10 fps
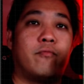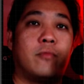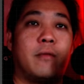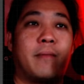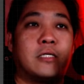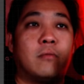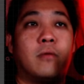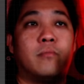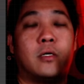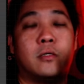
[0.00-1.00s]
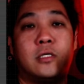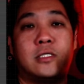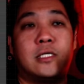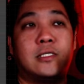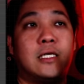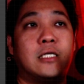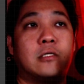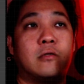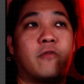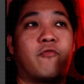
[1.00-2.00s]
maximum distance is.
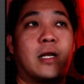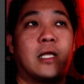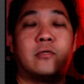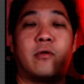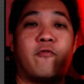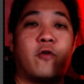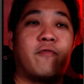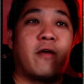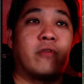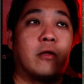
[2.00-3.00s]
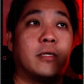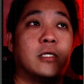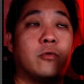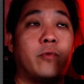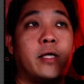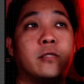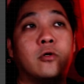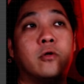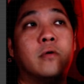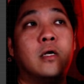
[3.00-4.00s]
The front line is around 45 kilometers away,
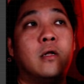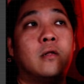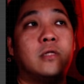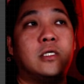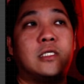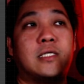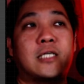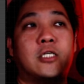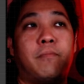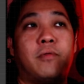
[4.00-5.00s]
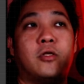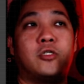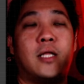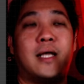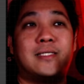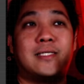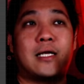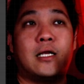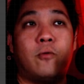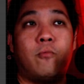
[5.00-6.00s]
so this is actually positioned
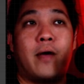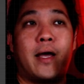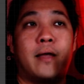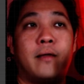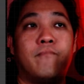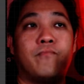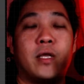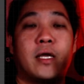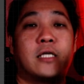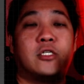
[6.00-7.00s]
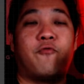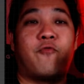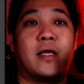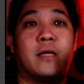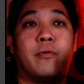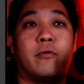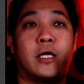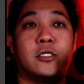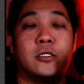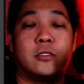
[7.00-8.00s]
exactly where they can actually fire
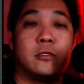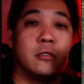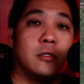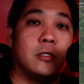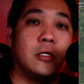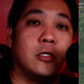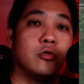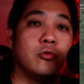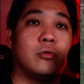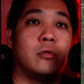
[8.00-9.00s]
barrages into